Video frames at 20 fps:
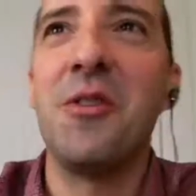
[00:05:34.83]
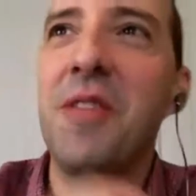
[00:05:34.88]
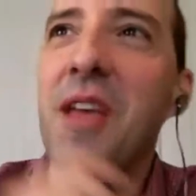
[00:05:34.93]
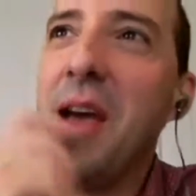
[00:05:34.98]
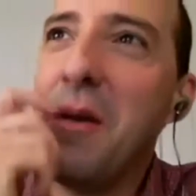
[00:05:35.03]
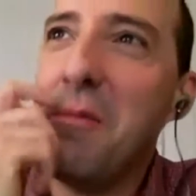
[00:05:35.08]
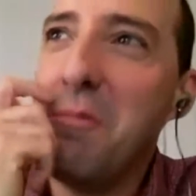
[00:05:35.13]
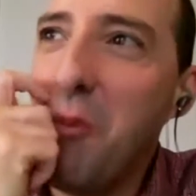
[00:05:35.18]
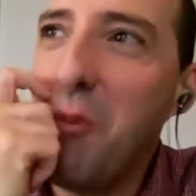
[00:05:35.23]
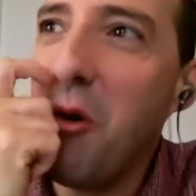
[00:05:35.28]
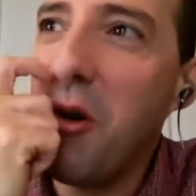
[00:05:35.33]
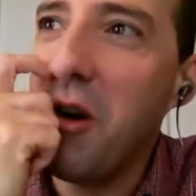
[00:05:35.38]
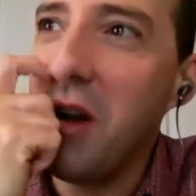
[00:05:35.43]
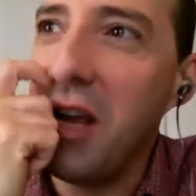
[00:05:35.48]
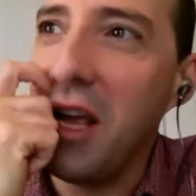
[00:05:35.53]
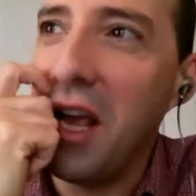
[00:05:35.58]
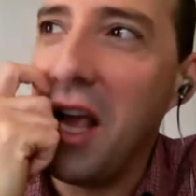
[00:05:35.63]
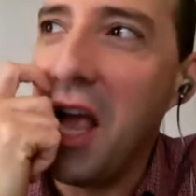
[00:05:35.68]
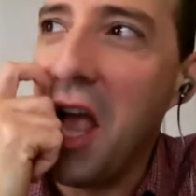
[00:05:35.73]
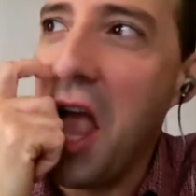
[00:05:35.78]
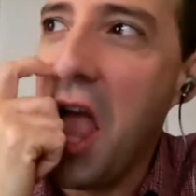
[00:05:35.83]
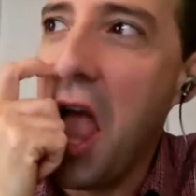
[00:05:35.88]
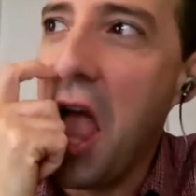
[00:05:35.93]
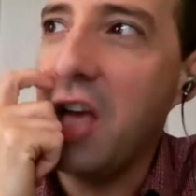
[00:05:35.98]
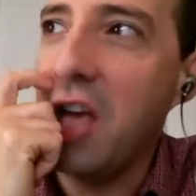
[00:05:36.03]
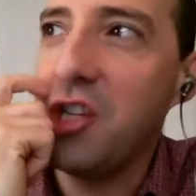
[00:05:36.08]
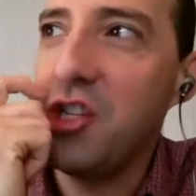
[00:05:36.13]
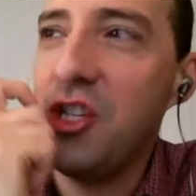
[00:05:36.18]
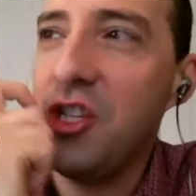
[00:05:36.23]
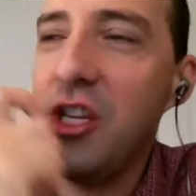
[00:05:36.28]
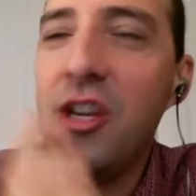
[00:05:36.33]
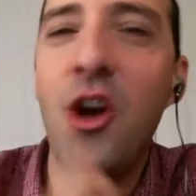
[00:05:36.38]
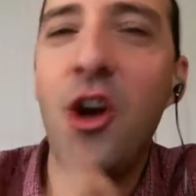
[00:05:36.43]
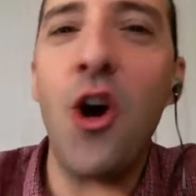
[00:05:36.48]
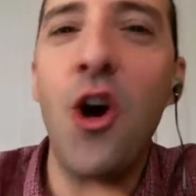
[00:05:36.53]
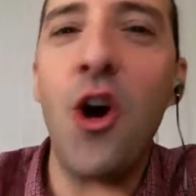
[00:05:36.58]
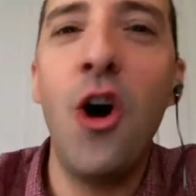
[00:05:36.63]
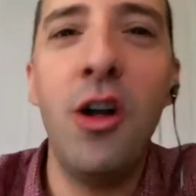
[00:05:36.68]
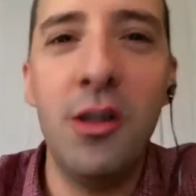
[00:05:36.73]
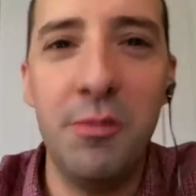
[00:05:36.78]
that morning, she
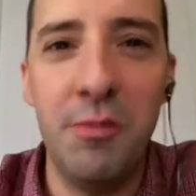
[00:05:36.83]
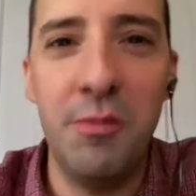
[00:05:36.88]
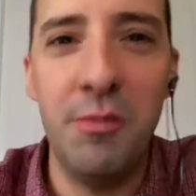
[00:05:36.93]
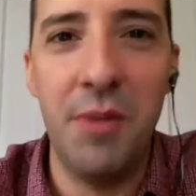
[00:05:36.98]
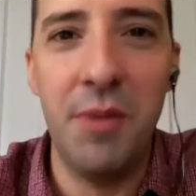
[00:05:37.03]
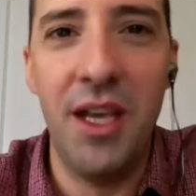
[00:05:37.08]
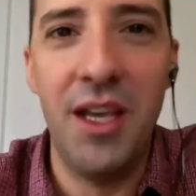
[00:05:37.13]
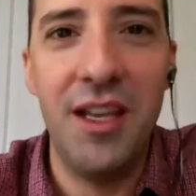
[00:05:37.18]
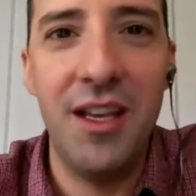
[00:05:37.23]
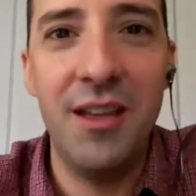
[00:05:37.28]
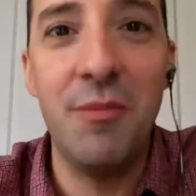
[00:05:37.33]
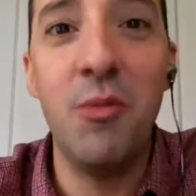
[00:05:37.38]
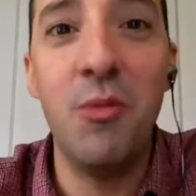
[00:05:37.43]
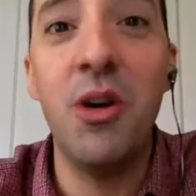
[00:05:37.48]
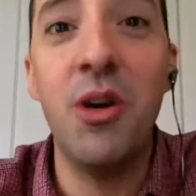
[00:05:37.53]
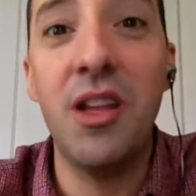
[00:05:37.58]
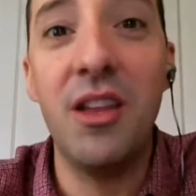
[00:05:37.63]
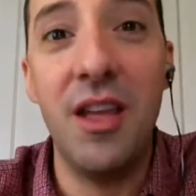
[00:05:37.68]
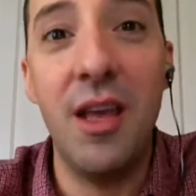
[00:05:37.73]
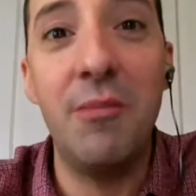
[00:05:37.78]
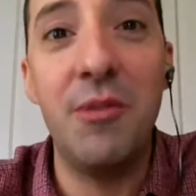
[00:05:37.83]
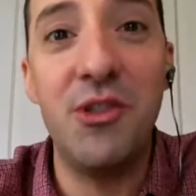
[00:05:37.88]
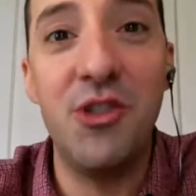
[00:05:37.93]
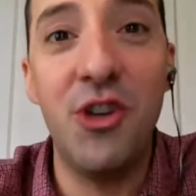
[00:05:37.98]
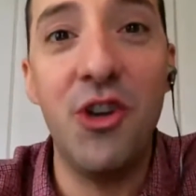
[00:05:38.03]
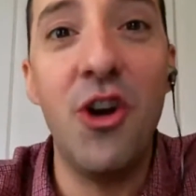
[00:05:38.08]
called me the morning of the Emmy.